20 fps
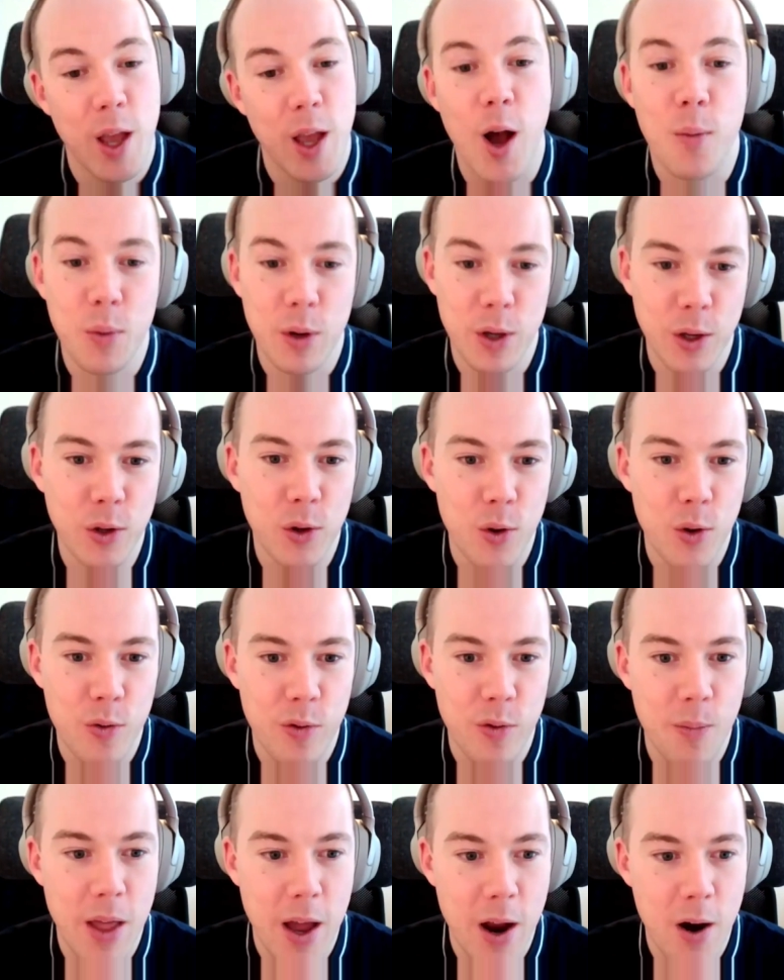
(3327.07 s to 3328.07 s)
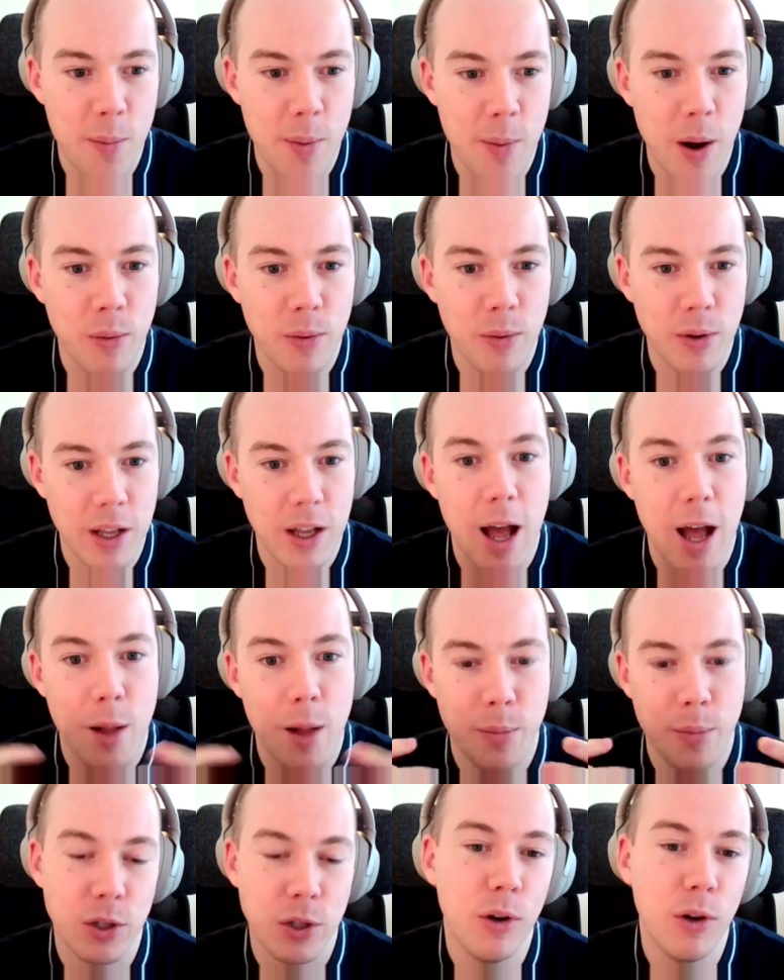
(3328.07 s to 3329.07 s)
and we can go from there about
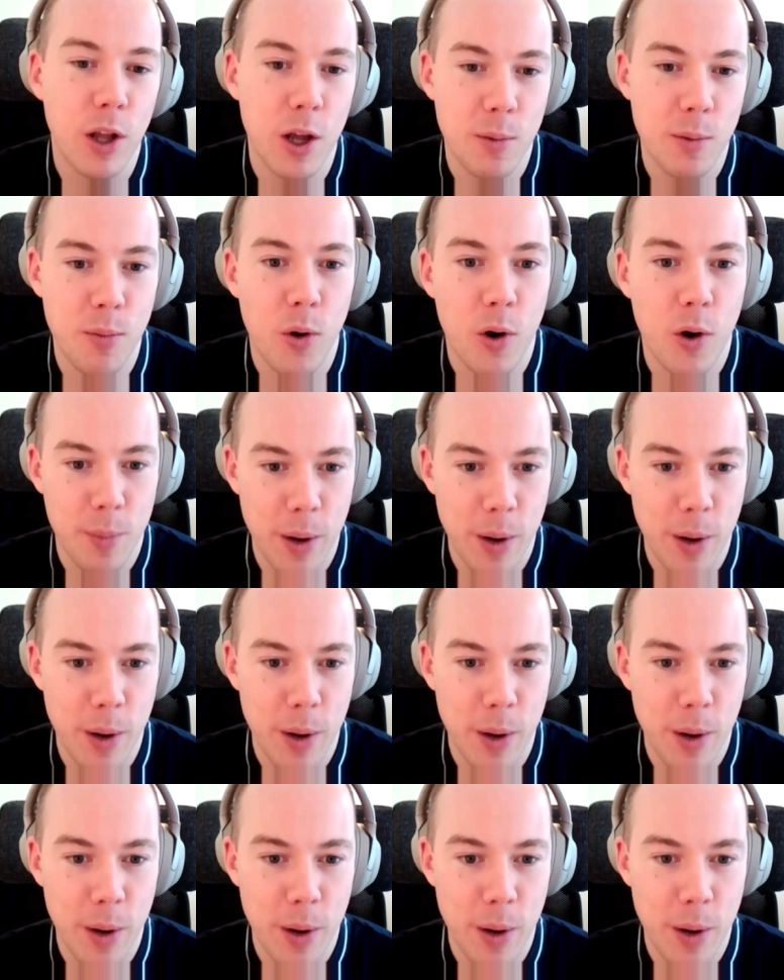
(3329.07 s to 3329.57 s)
helping you learn more